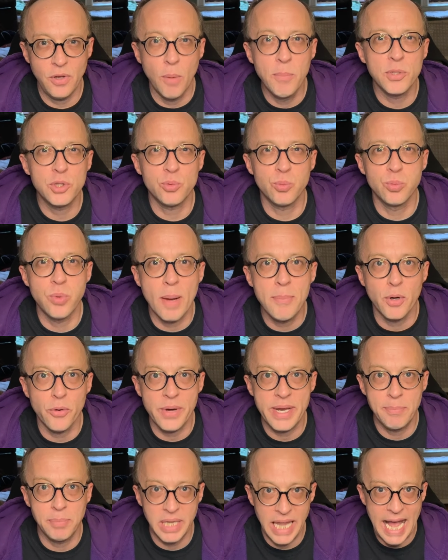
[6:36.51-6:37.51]
almost
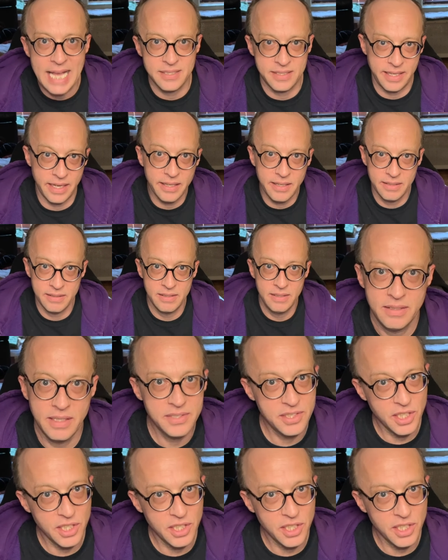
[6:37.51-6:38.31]
rubbery plastic. This